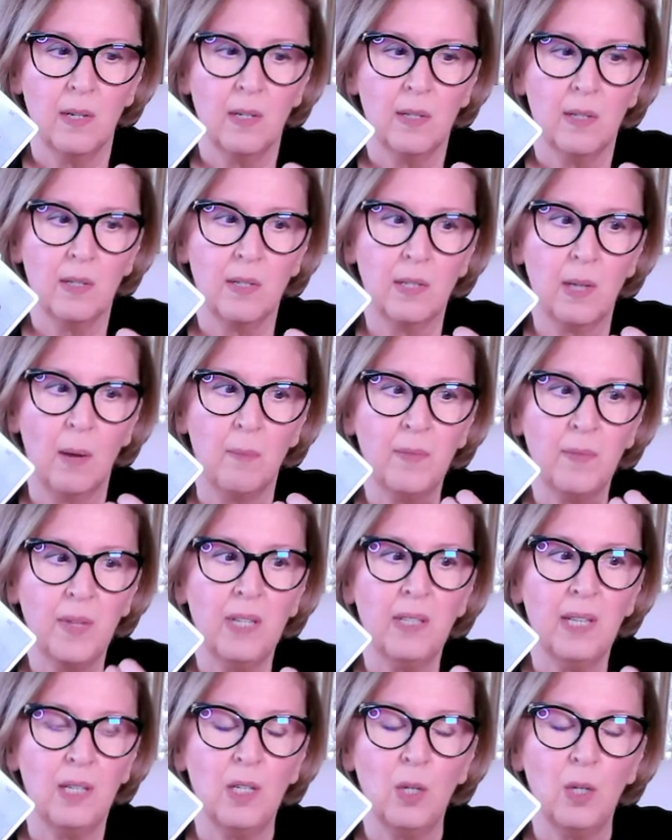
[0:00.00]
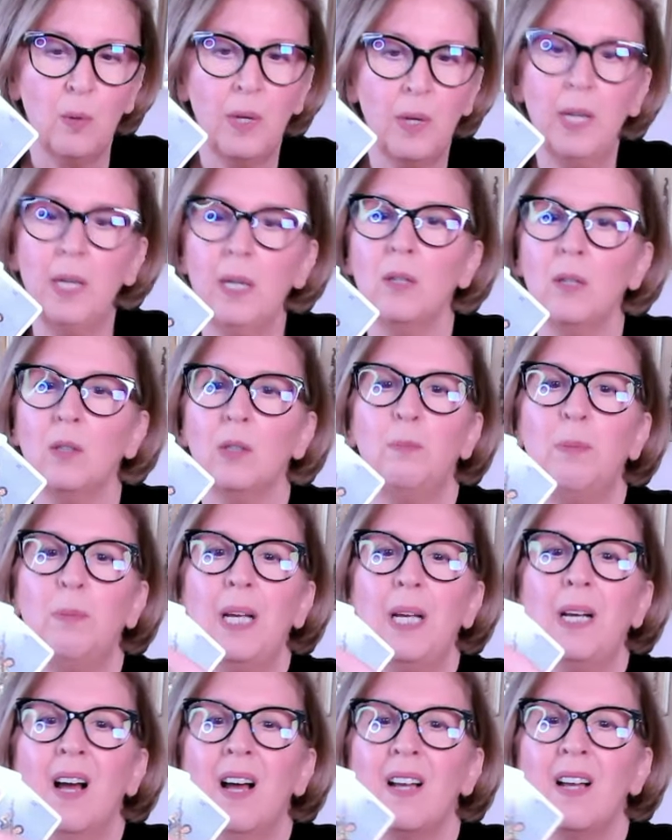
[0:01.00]
something that you healed
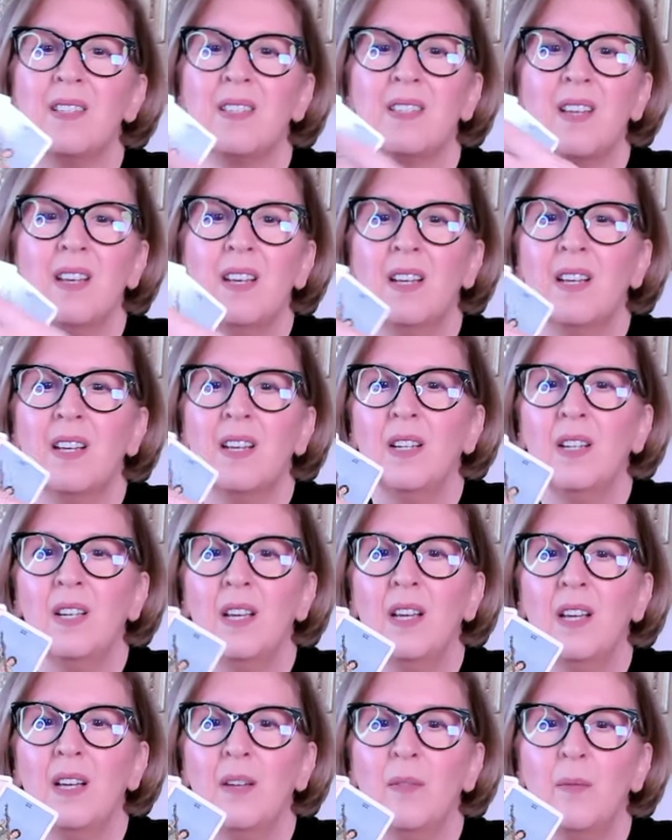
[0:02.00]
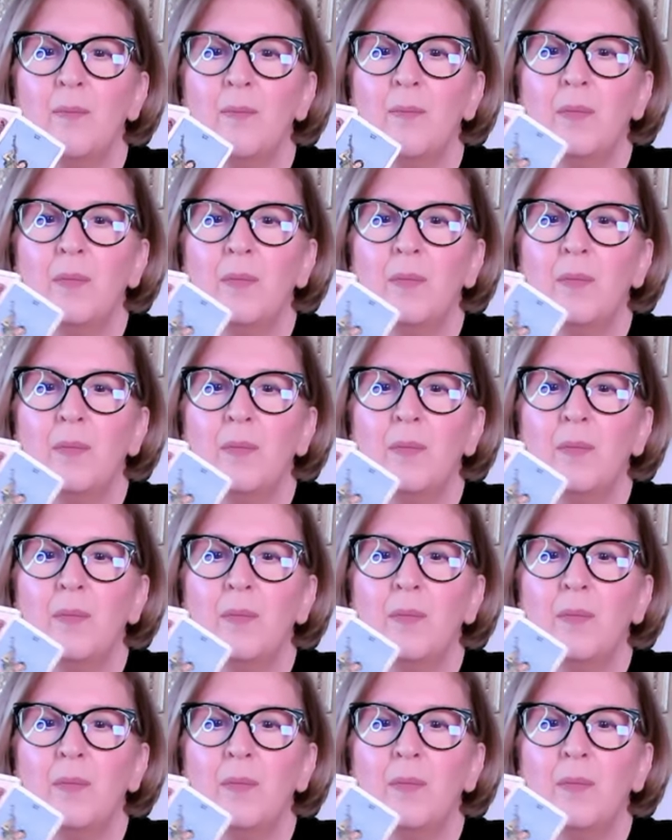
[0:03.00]
because it,